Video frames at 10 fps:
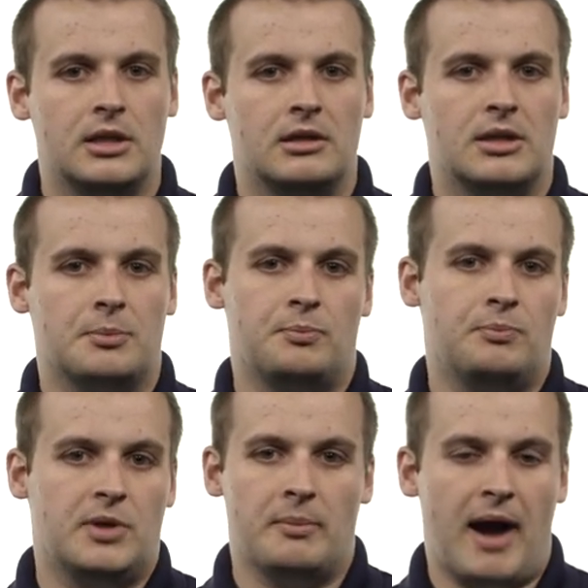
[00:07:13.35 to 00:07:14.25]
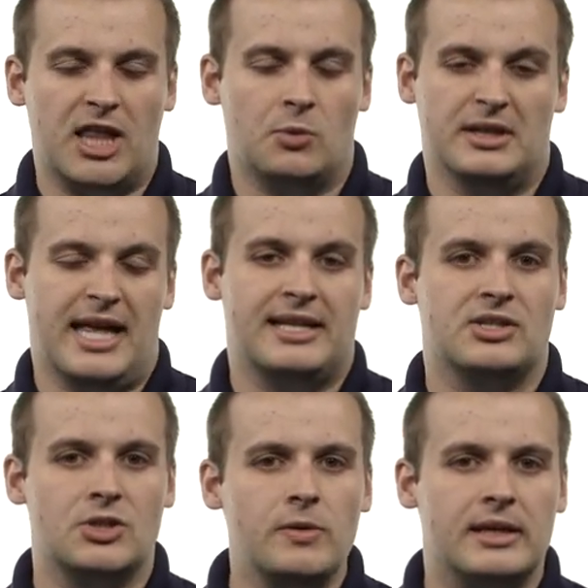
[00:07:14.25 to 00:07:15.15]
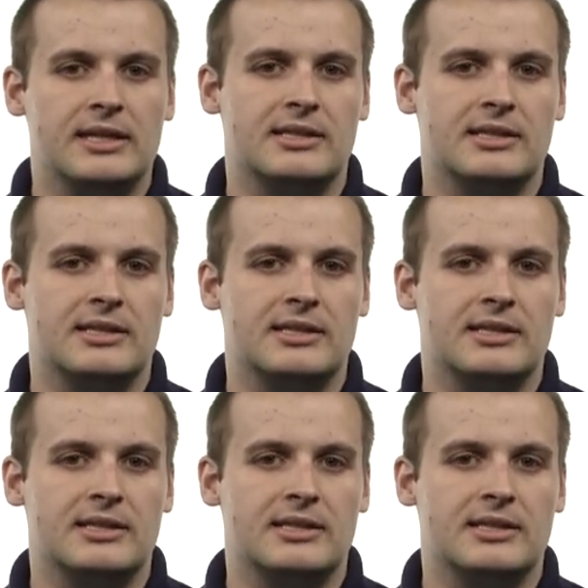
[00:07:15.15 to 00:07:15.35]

The compiler will let us do this.